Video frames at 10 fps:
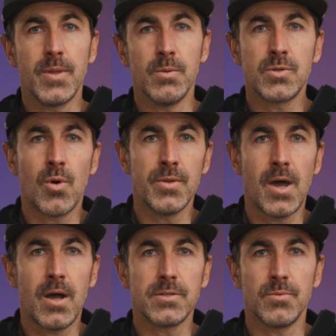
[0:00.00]
It was cold
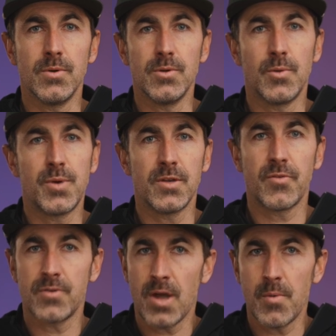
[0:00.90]
out, so we were a little pressed
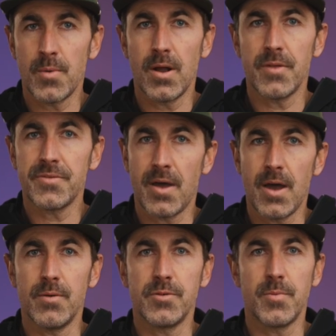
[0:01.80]
for time. We were
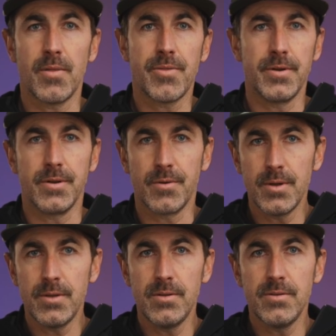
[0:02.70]
outside. It was about 30
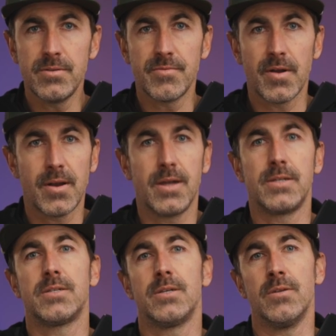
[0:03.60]
degrees
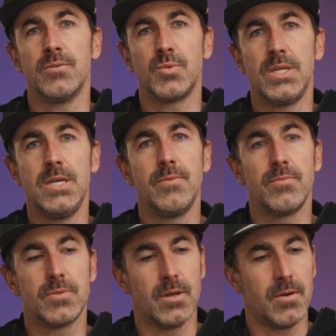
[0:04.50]
Fahrenheit, and it was windy.
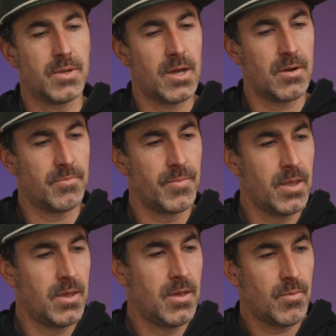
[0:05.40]
So we kind of
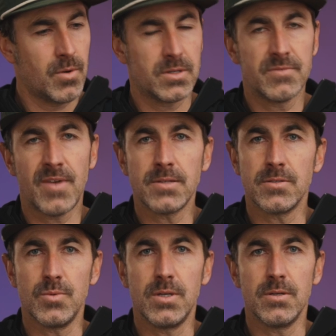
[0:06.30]
worked as fast
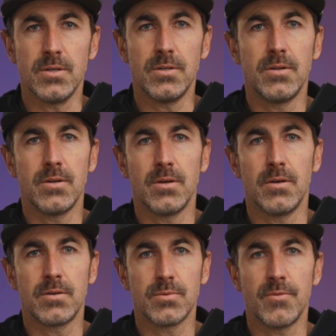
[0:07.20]
as we could
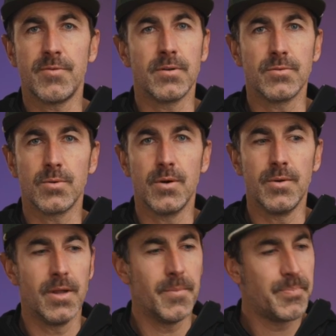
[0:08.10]
because our fingers were
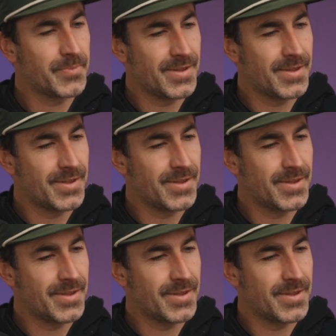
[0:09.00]
going numb.